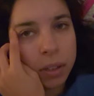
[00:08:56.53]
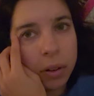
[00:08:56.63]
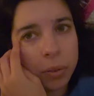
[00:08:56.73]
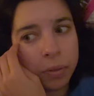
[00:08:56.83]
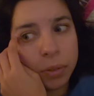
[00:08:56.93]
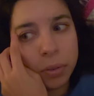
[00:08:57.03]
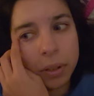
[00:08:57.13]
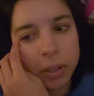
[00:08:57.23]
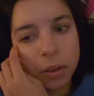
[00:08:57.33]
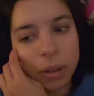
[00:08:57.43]
a lot of food
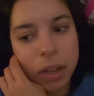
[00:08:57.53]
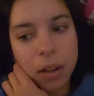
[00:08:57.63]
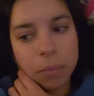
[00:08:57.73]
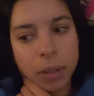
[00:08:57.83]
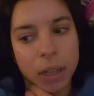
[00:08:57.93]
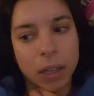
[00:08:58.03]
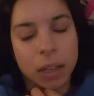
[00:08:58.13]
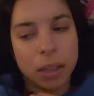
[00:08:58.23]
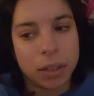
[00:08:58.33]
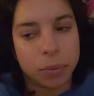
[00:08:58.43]
is going up
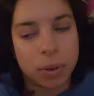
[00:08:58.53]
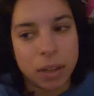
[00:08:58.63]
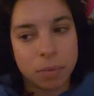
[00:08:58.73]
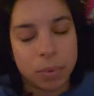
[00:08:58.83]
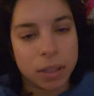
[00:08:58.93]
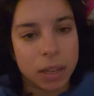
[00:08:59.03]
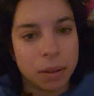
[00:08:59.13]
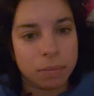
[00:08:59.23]
as well, but